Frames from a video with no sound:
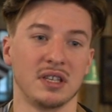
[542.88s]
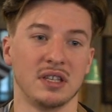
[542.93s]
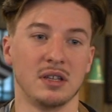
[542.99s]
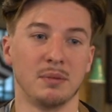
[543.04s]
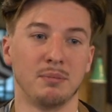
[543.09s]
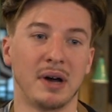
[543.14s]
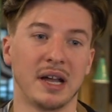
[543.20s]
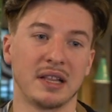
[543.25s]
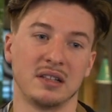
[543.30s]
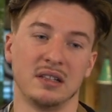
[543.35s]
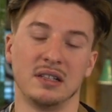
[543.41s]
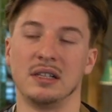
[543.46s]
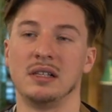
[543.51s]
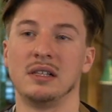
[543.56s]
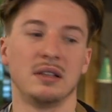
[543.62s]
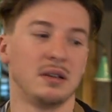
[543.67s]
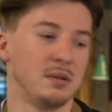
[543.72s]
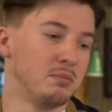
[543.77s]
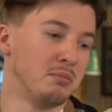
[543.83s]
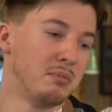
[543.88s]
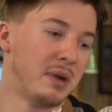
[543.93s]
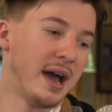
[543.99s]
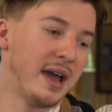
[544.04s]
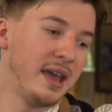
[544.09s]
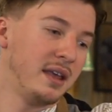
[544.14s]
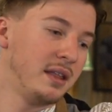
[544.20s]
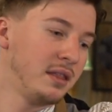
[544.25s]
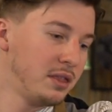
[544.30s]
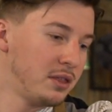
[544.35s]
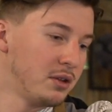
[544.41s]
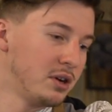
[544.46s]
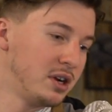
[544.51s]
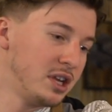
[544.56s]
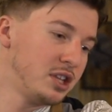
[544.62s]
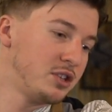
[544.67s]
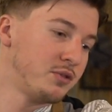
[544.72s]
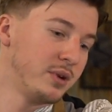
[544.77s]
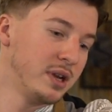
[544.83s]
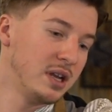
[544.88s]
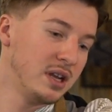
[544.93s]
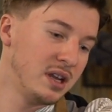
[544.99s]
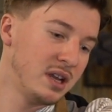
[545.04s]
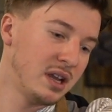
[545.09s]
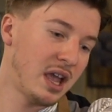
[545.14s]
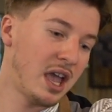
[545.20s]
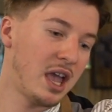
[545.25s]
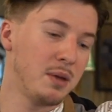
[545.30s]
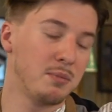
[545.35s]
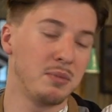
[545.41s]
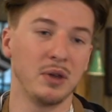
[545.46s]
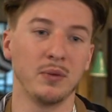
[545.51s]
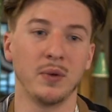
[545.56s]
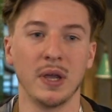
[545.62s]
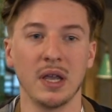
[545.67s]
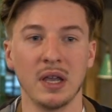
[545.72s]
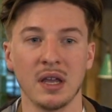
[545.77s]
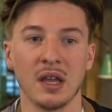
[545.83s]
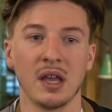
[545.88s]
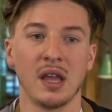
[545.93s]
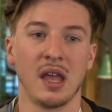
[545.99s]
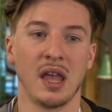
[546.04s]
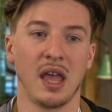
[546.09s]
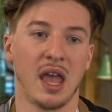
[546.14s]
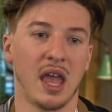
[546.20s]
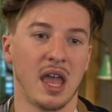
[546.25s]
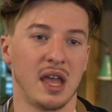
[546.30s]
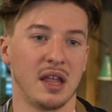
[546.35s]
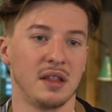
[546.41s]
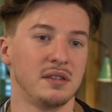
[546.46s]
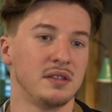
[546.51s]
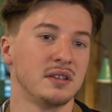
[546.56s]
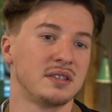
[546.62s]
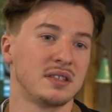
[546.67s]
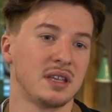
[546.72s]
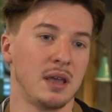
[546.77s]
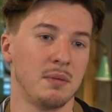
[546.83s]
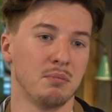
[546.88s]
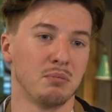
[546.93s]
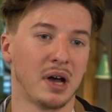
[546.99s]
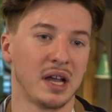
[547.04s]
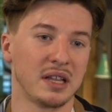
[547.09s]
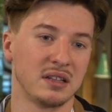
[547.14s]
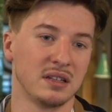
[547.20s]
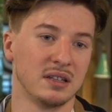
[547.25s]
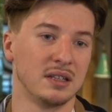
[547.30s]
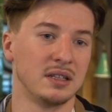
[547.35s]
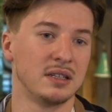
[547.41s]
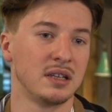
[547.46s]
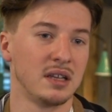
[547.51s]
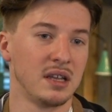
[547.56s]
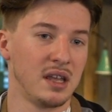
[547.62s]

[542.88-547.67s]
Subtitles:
in the bottle by 33 ABV and the same bottle